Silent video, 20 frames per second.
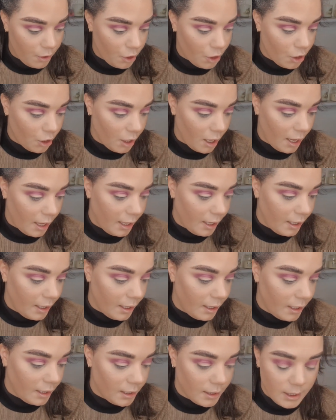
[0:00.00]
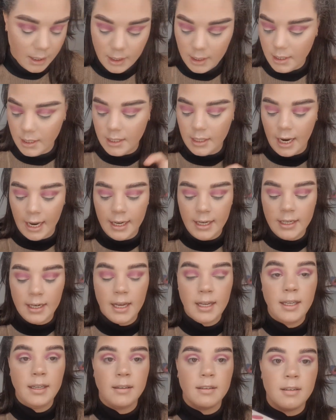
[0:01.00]
shade Date
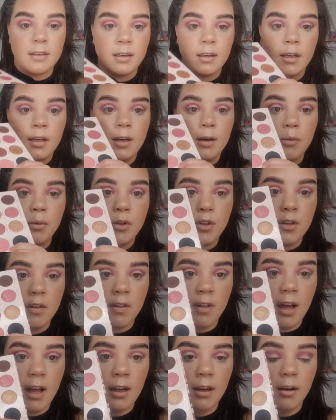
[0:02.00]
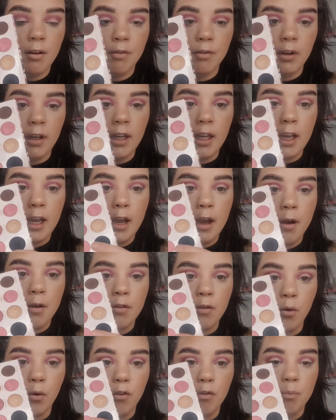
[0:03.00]
Night, which is that lovely
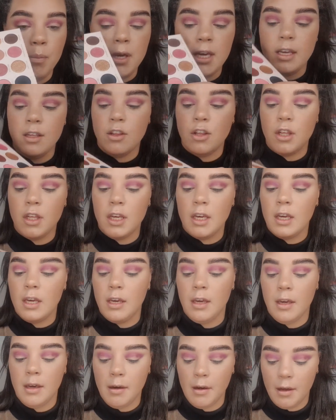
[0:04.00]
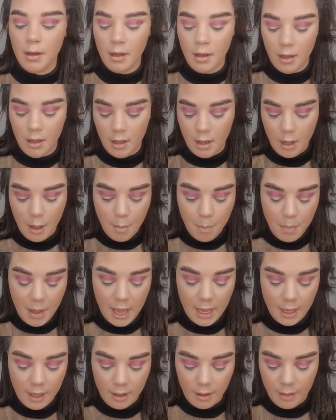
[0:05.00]
sort of peachy
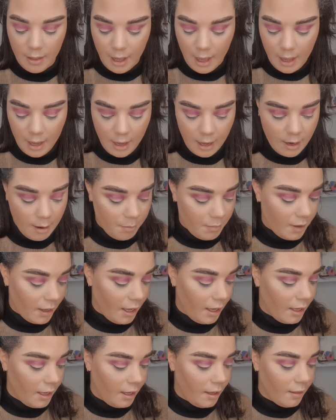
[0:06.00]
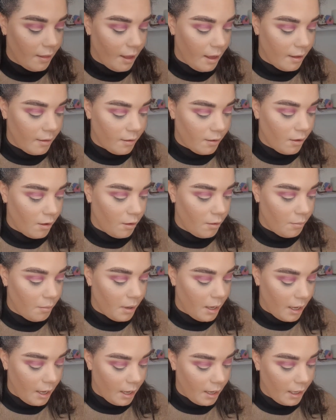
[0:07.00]
pink there. And I'm taking that on
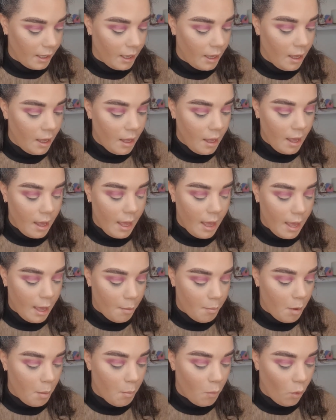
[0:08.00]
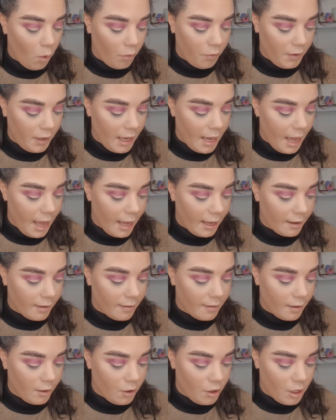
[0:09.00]
my Morphe
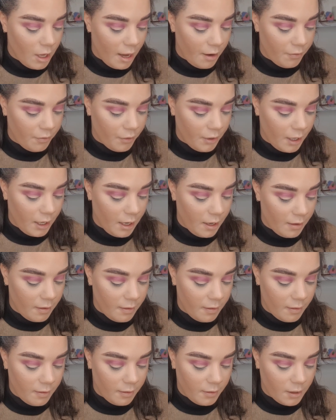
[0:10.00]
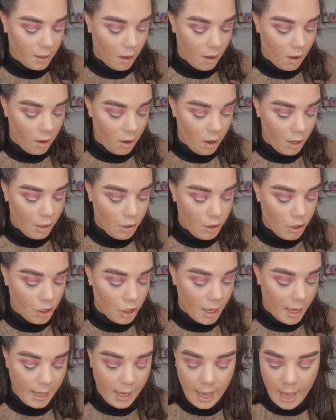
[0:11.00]
X Jeffree Star
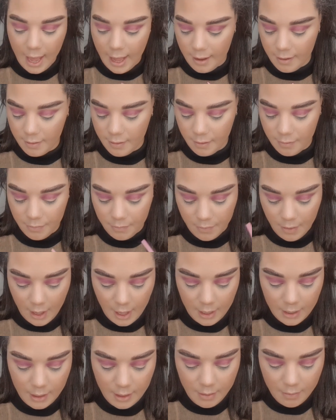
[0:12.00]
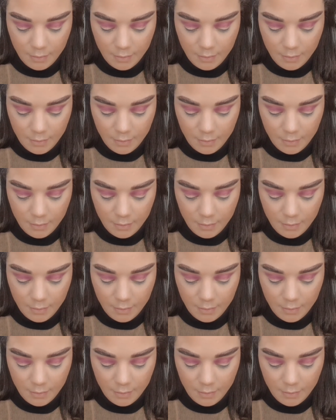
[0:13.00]
JS5.